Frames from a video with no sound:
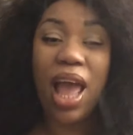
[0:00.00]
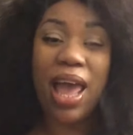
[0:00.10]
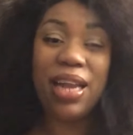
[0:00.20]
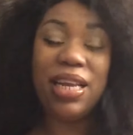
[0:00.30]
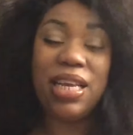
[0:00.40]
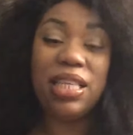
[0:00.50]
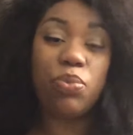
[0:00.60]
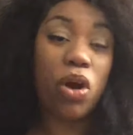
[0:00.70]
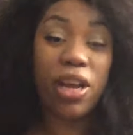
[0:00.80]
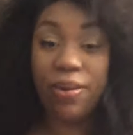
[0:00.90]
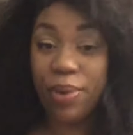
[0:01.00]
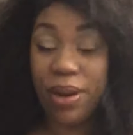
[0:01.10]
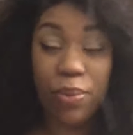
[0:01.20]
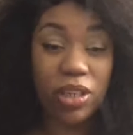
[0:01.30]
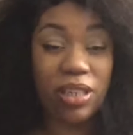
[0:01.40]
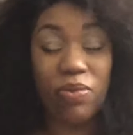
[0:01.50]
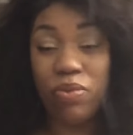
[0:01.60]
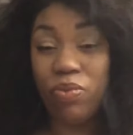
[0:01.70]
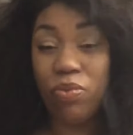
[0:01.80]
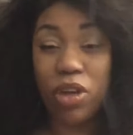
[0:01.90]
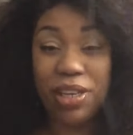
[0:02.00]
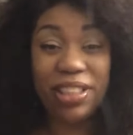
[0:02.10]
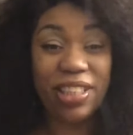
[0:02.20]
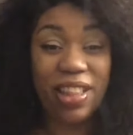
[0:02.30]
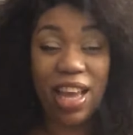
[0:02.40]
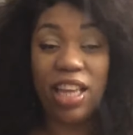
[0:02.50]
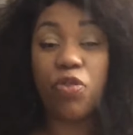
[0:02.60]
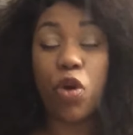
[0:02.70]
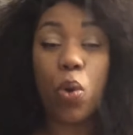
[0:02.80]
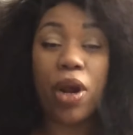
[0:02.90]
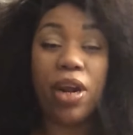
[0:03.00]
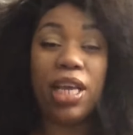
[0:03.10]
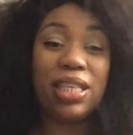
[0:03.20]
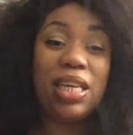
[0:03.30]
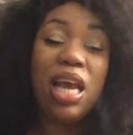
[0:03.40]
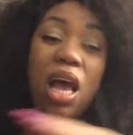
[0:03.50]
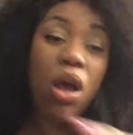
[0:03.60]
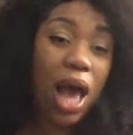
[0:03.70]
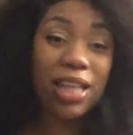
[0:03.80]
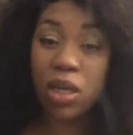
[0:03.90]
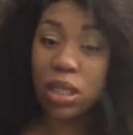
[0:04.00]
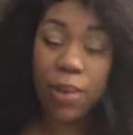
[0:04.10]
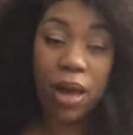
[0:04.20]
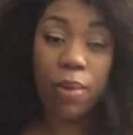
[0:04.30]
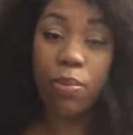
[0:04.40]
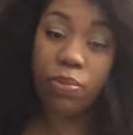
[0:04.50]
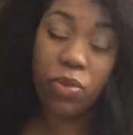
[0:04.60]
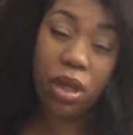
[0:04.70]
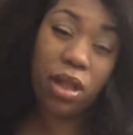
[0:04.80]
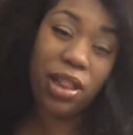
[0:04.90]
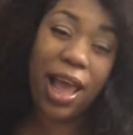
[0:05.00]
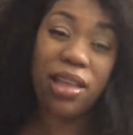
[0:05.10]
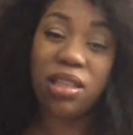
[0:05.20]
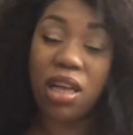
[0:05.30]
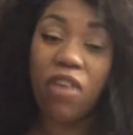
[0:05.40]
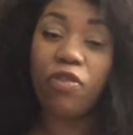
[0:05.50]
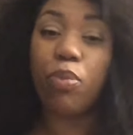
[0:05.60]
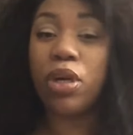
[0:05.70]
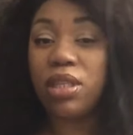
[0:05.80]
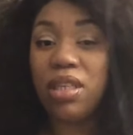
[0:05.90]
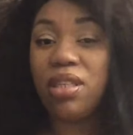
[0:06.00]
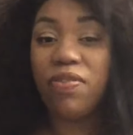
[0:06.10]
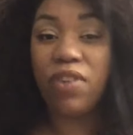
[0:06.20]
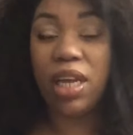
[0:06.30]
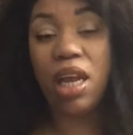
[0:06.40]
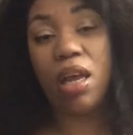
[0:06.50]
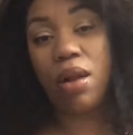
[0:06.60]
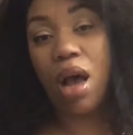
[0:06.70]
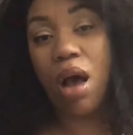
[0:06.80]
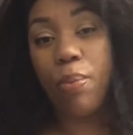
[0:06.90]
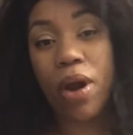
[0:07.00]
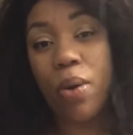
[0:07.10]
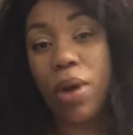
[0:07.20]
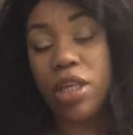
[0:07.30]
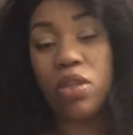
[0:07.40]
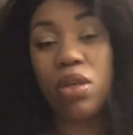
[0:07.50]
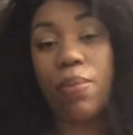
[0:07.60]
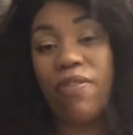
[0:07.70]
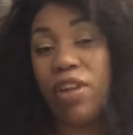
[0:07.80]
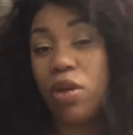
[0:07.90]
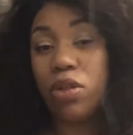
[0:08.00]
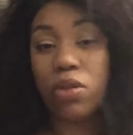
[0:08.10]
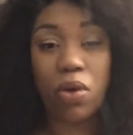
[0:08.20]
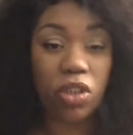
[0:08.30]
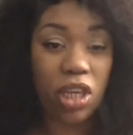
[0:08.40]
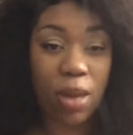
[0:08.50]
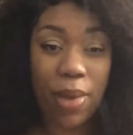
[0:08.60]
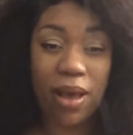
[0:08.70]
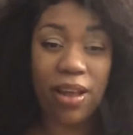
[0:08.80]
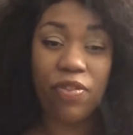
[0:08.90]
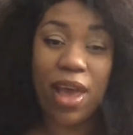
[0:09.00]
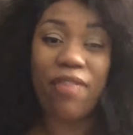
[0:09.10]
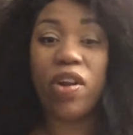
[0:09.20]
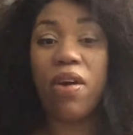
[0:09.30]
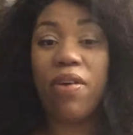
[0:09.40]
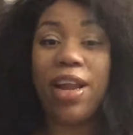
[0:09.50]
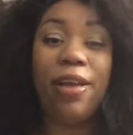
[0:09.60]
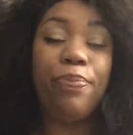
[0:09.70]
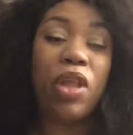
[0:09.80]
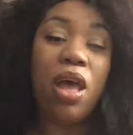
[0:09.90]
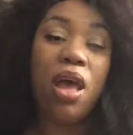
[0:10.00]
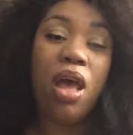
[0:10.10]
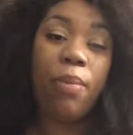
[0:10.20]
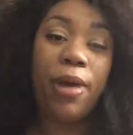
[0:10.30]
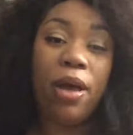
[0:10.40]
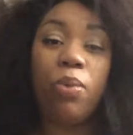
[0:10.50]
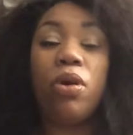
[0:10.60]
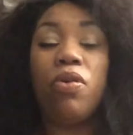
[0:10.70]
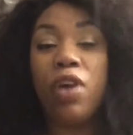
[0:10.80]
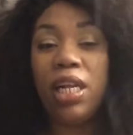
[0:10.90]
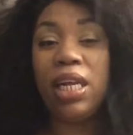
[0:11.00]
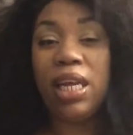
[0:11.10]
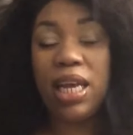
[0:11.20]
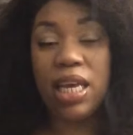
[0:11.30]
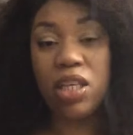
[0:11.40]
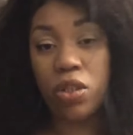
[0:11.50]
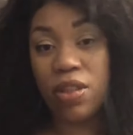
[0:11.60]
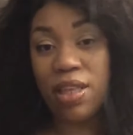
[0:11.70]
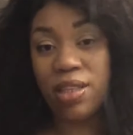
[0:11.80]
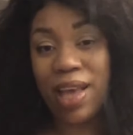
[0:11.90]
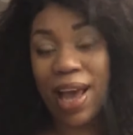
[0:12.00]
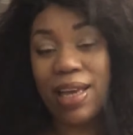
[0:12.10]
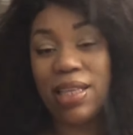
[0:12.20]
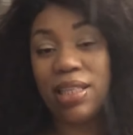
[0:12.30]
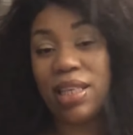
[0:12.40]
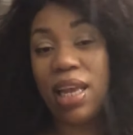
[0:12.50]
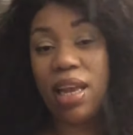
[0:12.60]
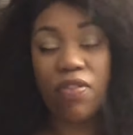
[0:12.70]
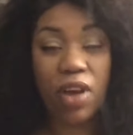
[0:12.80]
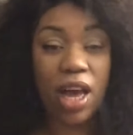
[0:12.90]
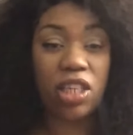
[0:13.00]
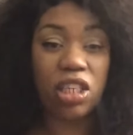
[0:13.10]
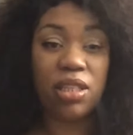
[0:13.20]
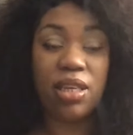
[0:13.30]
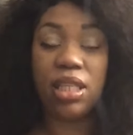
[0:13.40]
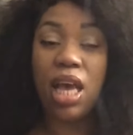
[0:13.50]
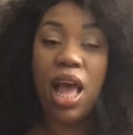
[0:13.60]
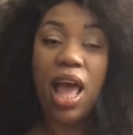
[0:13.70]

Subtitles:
and we're getting to the age of Aquarius, and I talked about that stuff more extensively in part 1 and 2 of my videos, so go check them out if you haven't already. But we're really into this heightened state of consciousness.